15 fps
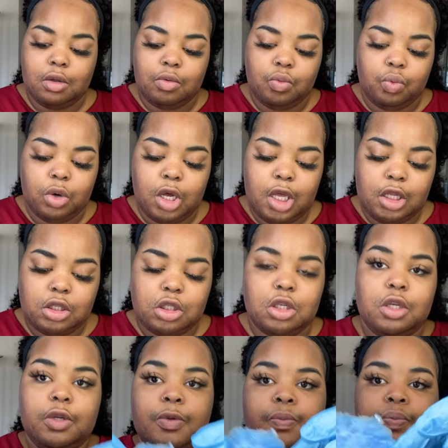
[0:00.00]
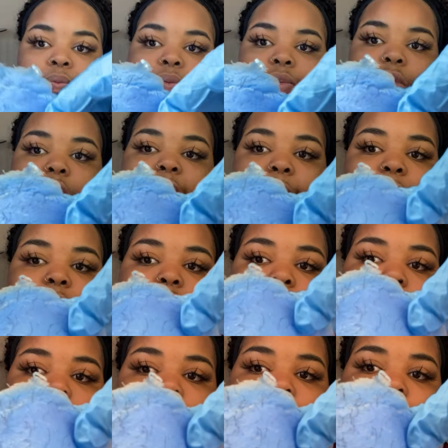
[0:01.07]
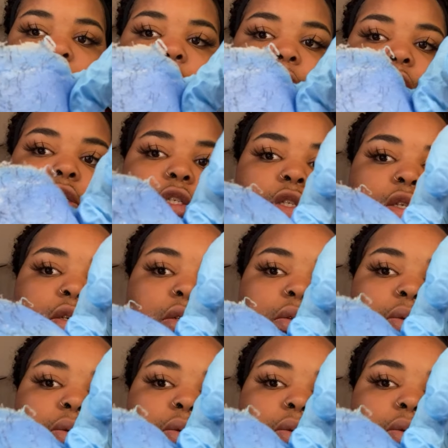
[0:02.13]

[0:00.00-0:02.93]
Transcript: what? Y'all want to see some hairs?